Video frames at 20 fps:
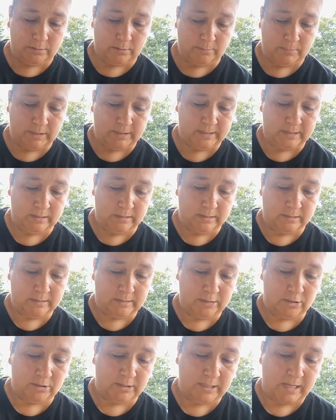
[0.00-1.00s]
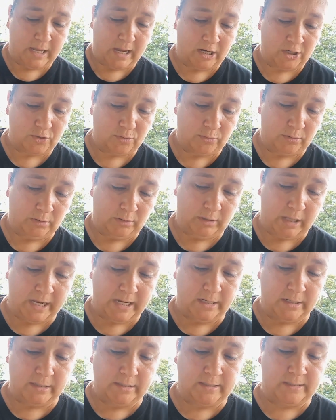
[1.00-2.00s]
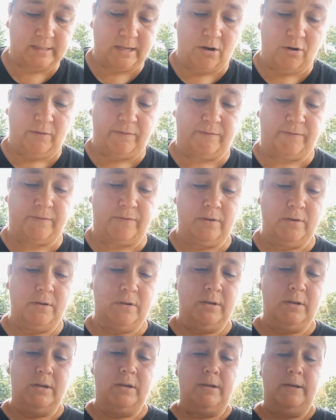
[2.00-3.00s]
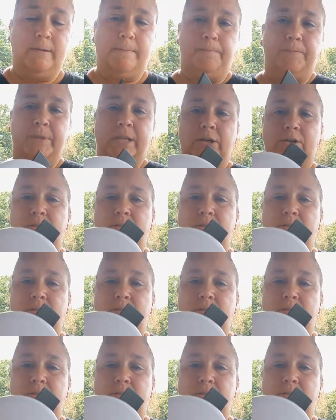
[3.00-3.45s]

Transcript: let's see this. Here's the actual light itself. Here's